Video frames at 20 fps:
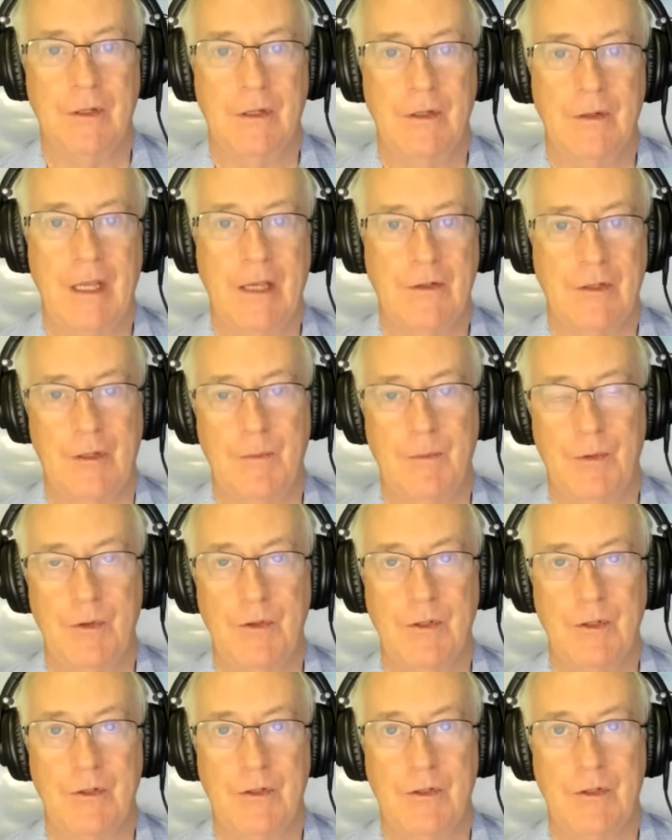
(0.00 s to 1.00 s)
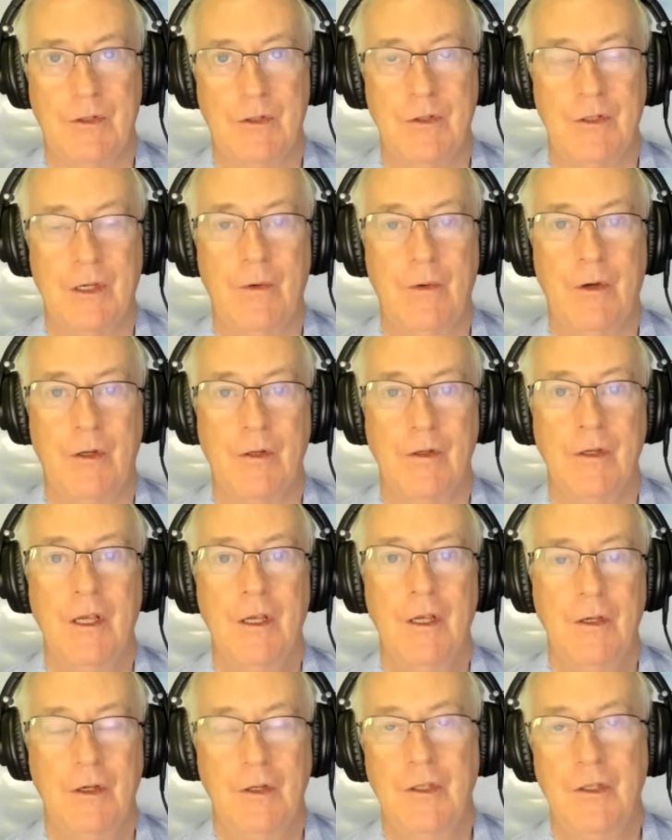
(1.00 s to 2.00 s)
and asset purchases and so on,
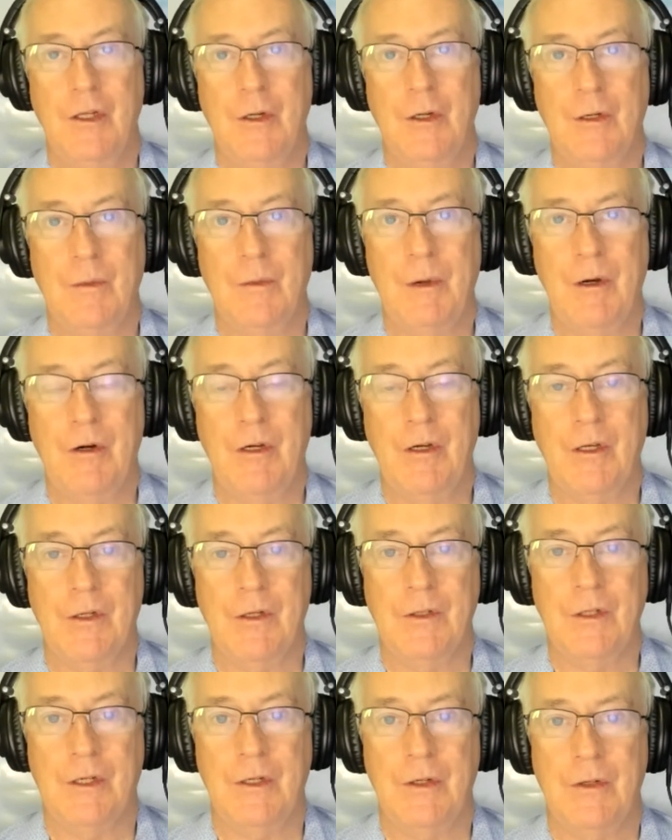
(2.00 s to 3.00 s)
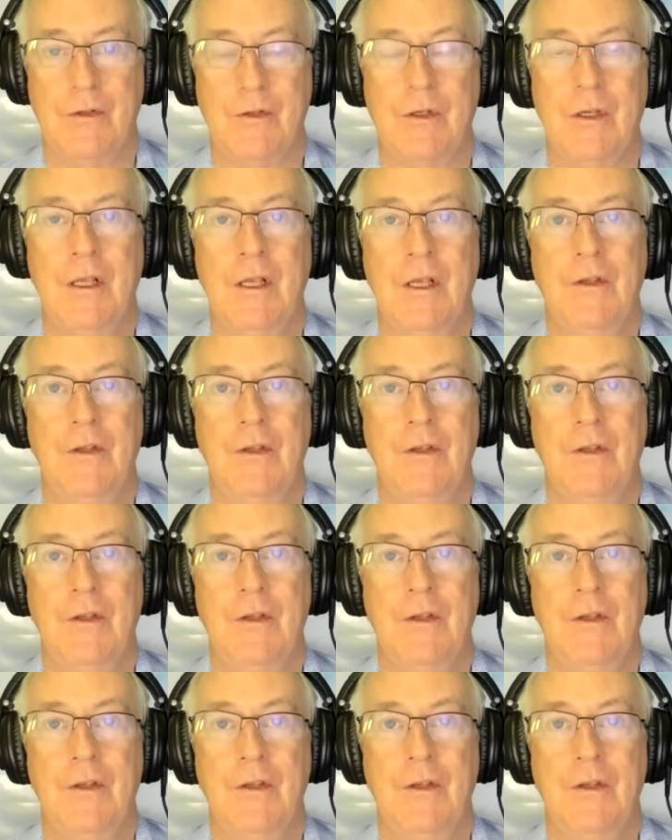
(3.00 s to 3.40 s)
you needed American dollars.